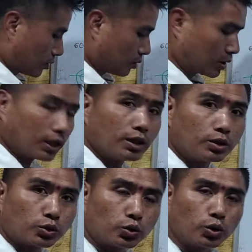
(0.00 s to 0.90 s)
Okay,
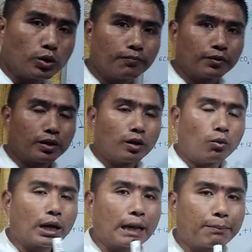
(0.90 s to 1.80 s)
so
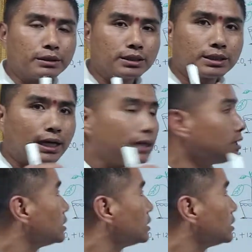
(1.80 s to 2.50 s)
what happens is that